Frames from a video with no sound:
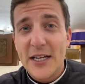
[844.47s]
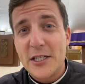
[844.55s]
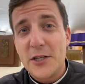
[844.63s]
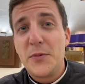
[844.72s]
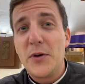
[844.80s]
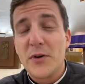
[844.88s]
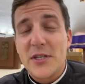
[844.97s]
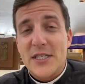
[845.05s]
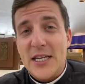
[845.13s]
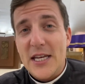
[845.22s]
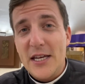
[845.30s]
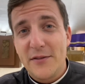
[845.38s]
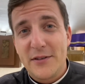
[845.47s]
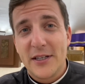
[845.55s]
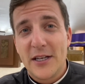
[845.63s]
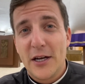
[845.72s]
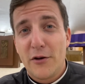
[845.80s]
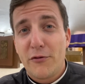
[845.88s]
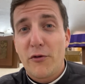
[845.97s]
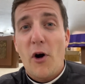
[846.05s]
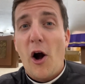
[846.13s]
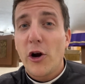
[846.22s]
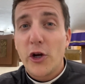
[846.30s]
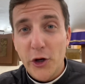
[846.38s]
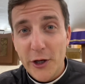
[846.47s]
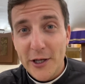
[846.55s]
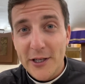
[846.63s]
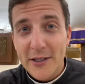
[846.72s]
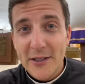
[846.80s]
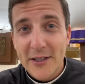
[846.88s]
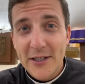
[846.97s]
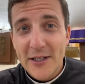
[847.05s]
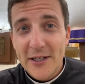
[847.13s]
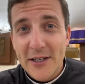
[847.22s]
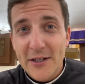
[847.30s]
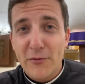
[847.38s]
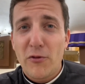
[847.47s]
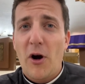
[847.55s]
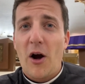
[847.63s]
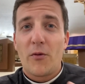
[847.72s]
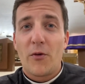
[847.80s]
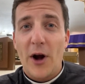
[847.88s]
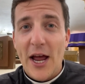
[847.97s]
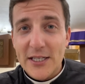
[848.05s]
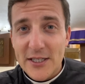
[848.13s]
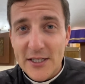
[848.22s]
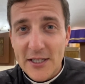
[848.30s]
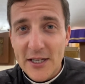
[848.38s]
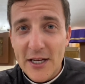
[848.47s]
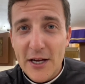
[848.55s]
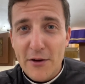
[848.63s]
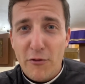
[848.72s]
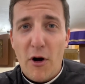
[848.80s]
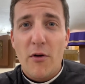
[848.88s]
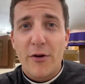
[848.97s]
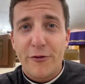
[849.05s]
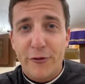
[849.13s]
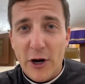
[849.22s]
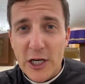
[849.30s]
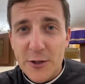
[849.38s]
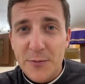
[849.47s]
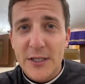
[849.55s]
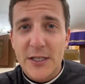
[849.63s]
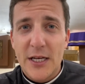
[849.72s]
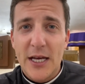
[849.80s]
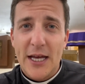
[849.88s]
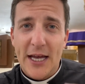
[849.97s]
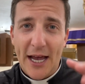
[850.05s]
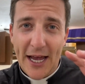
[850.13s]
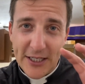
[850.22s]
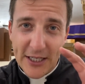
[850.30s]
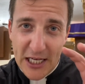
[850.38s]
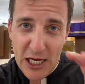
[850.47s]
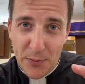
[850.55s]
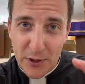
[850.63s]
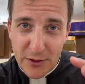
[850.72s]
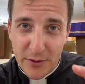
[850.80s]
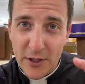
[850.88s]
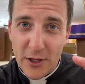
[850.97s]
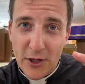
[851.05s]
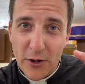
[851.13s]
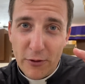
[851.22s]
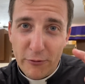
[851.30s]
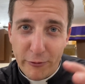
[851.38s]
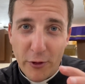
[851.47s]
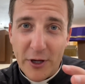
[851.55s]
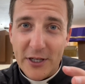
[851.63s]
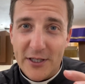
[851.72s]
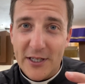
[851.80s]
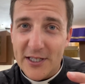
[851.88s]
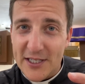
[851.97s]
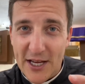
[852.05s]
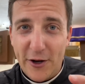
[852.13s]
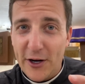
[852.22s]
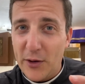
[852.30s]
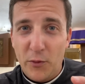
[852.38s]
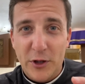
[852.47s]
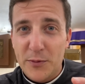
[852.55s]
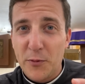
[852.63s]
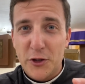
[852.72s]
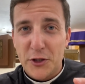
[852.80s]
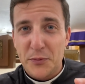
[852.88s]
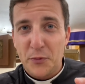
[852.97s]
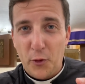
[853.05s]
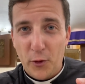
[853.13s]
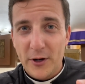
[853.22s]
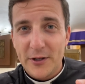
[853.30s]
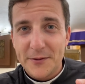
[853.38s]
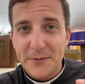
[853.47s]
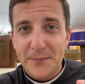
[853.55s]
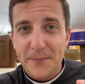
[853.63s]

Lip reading: to be received for our good, for our rest, for our refreshment, and to keep us focused and centered on what's most important.